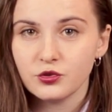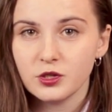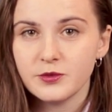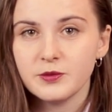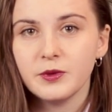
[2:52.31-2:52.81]

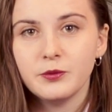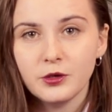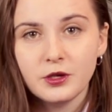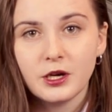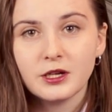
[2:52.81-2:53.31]
trips by
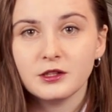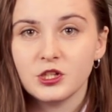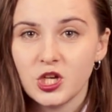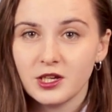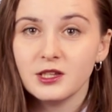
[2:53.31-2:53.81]

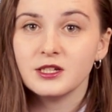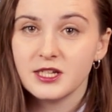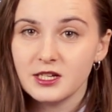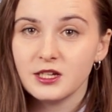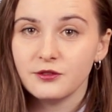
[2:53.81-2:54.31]
periodically checking the
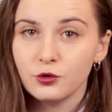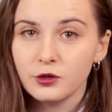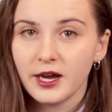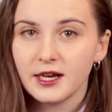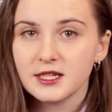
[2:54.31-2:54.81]
10 day
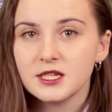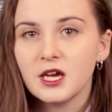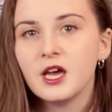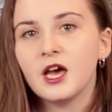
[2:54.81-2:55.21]
forecast